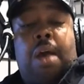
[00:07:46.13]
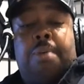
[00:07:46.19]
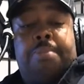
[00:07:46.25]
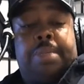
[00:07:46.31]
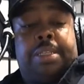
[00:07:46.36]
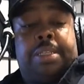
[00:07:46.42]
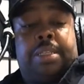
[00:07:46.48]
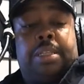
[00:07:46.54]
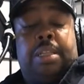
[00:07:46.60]

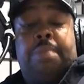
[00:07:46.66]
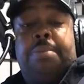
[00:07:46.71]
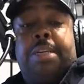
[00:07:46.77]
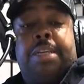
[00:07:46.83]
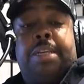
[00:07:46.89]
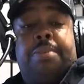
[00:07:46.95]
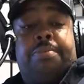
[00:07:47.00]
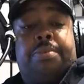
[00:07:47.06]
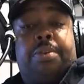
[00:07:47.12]
It's
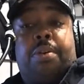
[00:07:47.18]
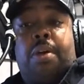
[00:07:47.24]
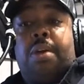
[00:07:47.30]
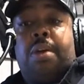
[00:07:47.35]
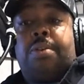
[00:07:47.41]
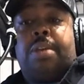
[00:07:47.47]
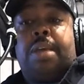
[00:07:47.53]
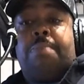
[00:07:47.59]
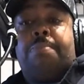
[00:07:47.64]
limited. There
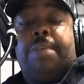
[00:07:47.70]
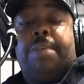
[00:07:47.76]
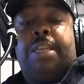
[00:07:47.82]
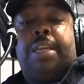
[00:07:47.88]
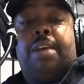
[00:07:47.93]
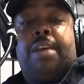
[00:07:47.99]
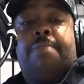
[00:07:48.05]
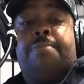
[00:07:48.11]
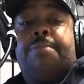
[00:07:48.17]
aren't that
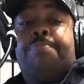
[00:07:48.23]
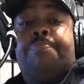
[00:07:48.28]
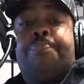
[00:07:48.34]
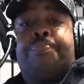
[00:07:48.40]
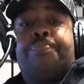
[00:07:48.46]
many of them.